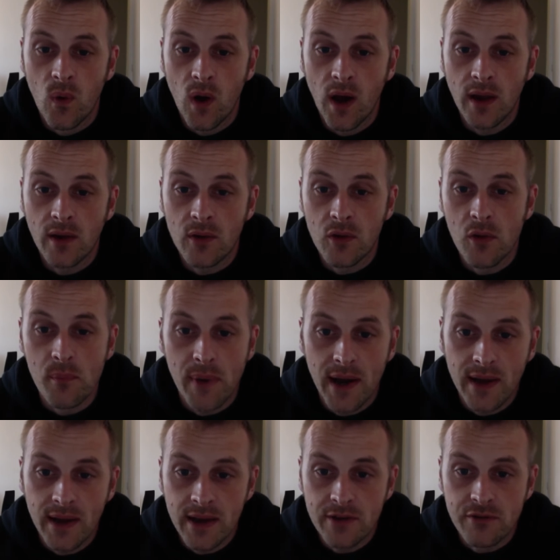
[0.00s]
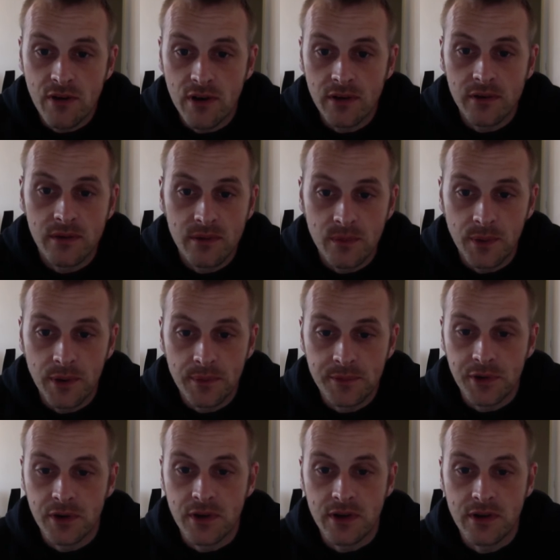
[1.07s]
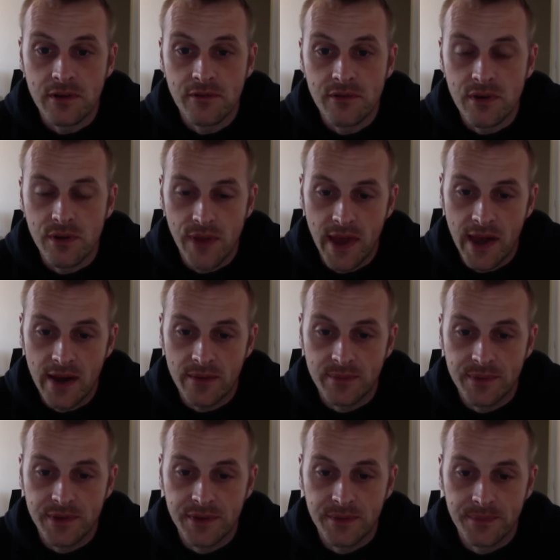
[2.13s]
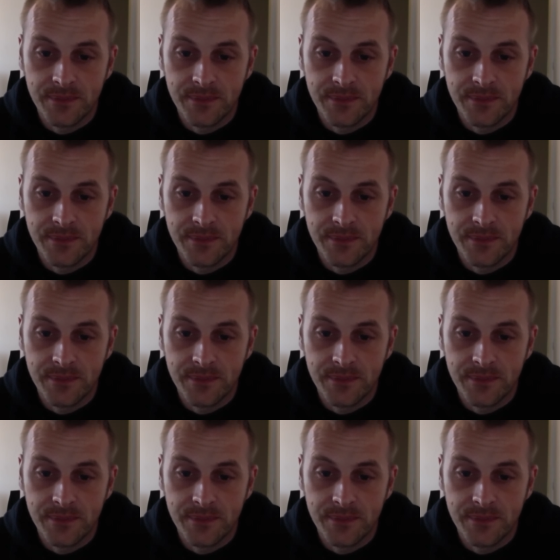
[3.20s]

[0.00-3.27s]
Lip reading: I'll come back later on when I'm talking you through the apps.